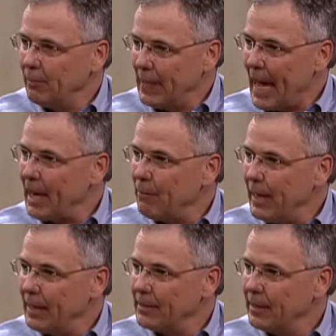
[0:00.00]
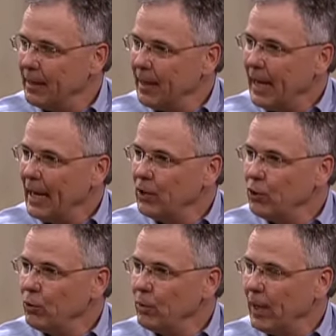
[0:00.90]
database and
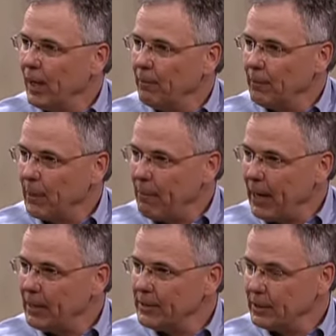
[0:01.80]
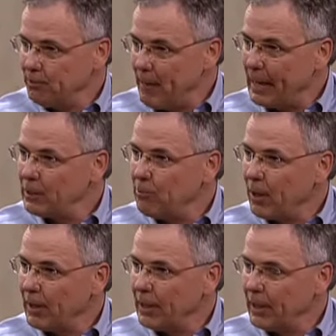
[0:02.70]
do comparisons,
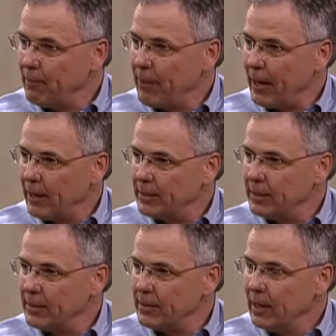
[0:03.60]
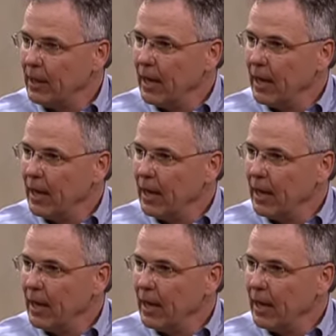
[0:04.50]
benchmarking comparisons